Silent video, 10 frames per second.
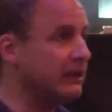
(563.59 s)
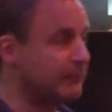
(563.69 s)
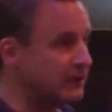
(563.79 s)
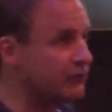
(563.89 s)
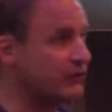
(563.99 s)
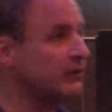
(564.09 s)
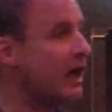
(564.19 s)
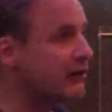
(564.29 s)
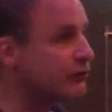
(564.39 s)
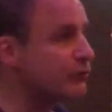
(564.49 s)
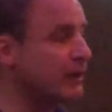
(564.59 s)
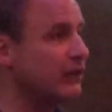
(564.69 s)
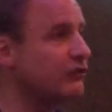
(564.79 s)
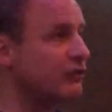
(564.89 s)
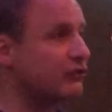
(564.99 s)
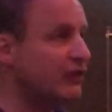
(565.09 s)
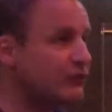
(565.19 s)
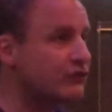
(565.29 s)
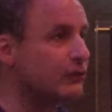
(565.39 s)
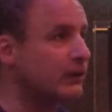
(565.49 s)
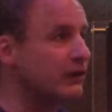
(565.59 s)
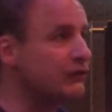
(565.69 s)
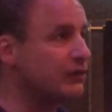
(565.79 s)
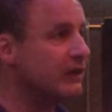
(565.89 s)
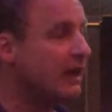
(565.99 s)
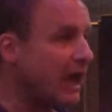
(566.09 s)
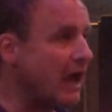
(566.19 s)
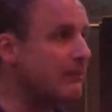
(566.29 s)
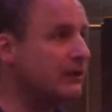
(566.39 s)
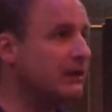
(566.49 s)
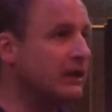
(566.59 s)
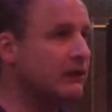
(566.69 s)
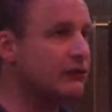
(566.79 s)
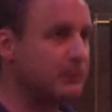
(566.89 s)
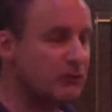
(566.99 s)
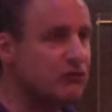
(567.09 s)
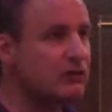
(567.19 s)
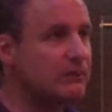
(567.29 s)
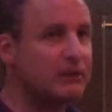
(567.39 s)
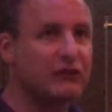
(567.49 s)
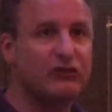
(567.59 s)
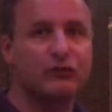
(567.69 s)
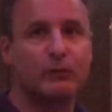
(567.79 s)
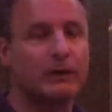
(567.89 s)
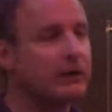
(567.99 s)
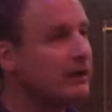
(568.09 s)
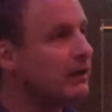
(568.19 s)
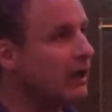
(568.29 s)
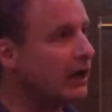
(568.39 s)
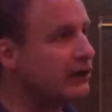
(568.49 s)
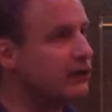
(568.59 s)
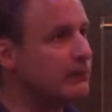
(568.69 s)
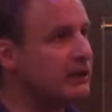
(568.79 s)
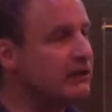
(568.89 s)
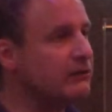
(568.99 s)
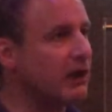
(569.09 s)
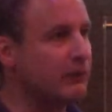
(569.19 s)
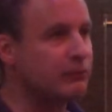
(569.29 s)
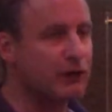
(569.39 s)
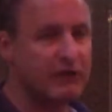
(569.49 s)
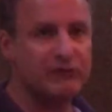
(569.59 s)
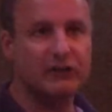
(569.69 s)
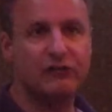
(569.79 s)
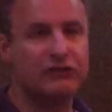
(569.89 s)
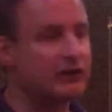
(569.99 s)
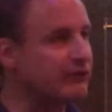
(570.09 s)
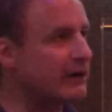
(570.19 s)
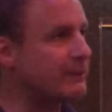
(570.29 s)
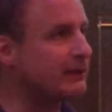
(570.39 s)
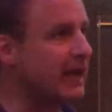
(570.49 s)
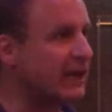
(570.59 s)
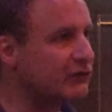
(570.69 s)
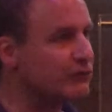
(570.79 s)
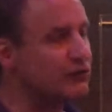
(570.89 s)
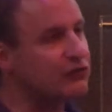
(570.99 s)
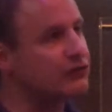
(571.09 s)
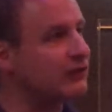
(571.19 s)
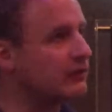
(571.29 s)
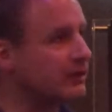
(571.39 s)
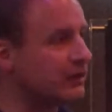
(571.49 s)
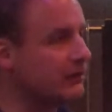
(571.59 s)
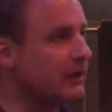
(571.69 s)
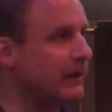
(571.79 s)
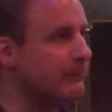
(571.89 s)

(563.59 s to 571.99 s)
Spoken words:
I mean, there's a lot of great success stories happening in especially places where committed nonprofits and environmental activists and